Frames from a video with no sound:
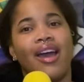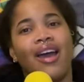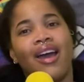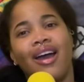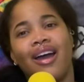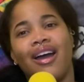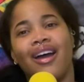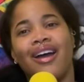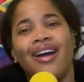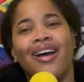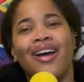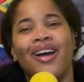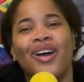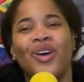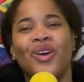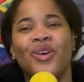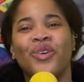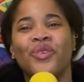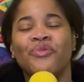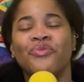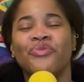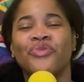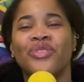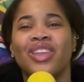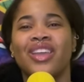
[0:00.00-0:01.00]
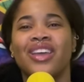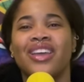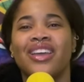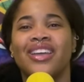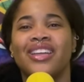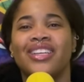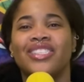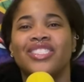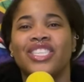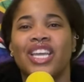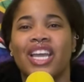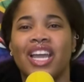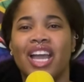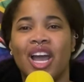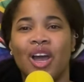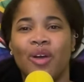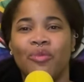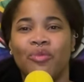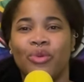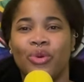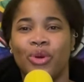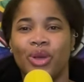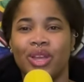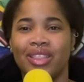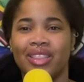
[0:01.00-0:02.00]
um, Check out
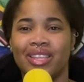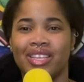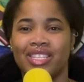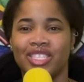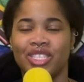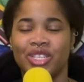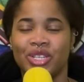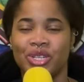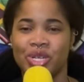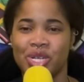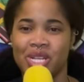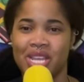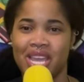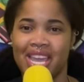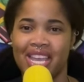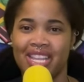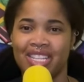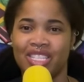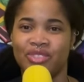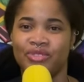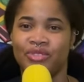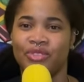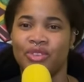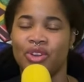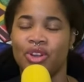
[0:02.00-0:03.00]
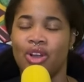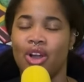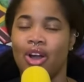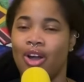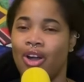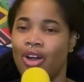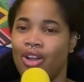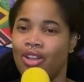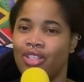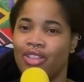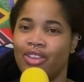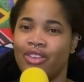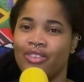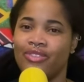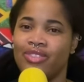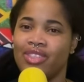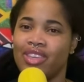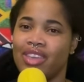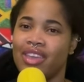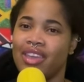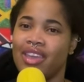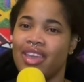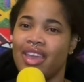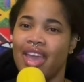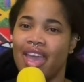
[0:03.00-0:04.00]
Pointlesss Creates for all of
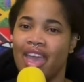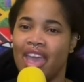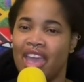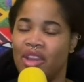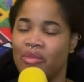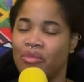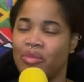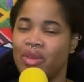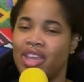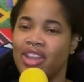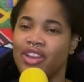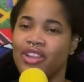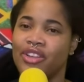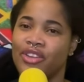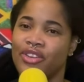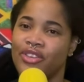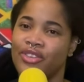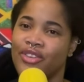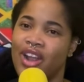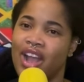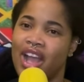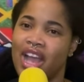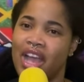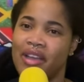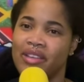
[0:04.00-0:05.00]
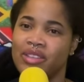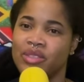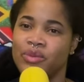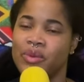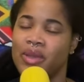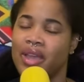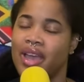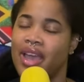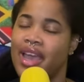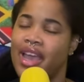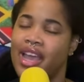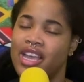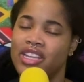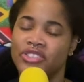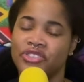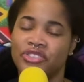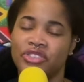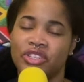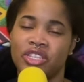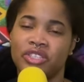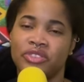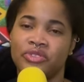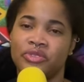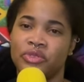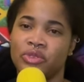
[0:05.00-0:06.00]
the handmade crafts. We got
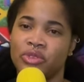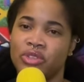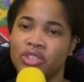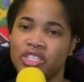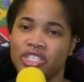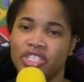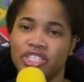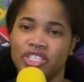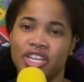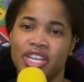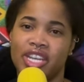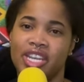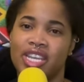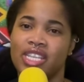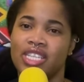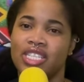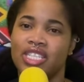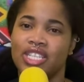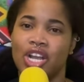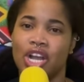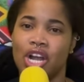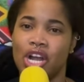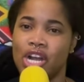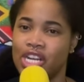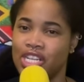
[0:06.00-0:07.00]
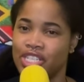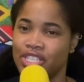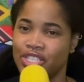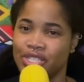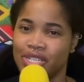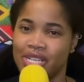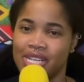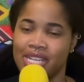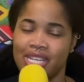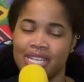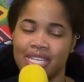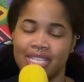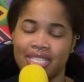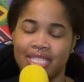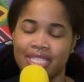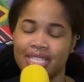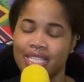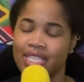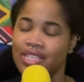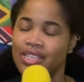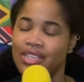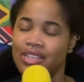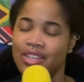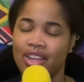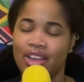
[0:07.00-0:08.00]
ashtrays, rolling trays, card trays,
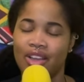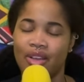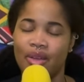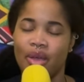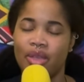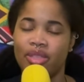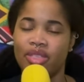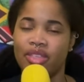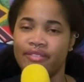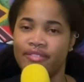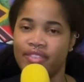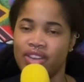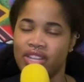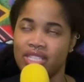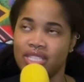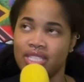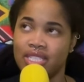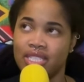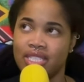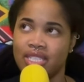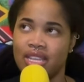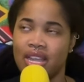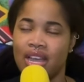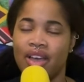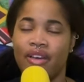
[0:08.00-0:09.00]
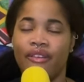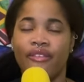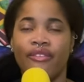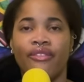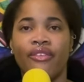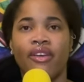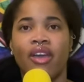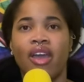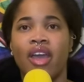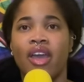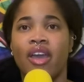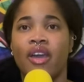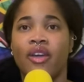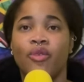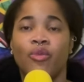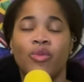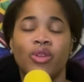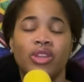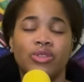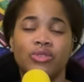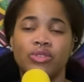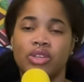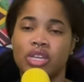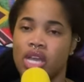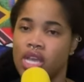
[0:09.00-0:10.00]
you know, the fun stuff. We
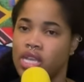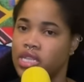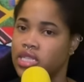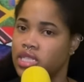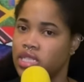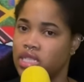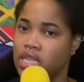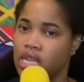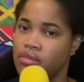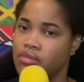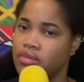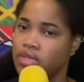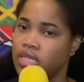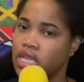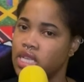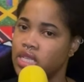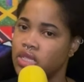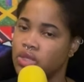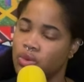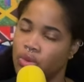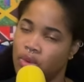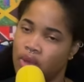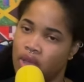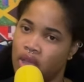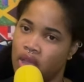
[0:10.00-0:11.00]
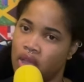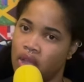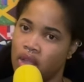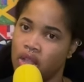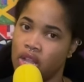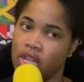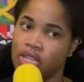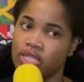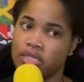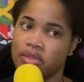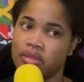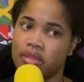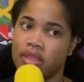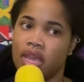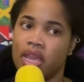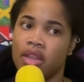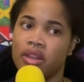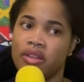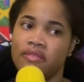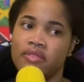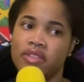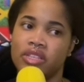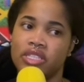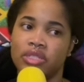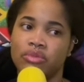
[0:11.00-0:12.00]
do customs as well. Until the end of
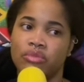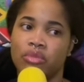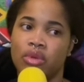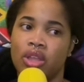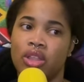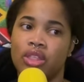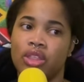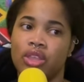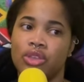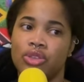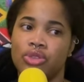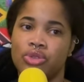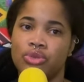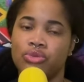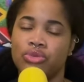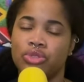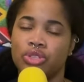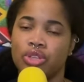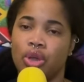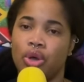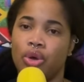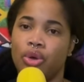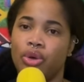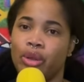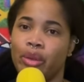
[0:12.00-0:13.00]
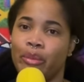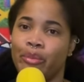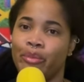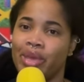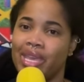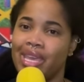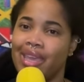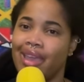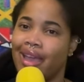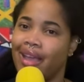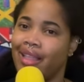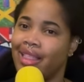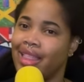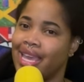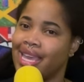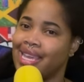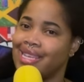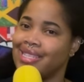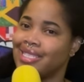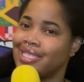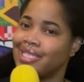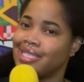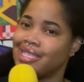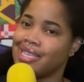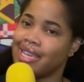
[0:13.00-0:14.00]
this month, use code
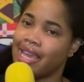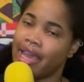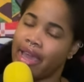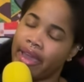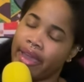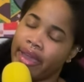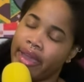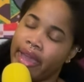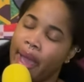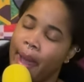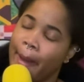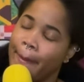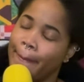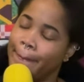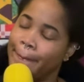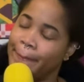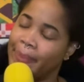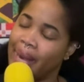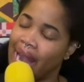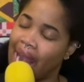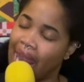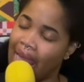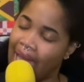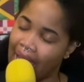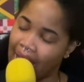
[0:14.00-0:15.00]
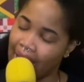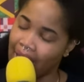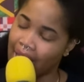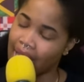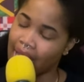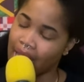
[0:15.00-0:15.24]
BLACK BLACK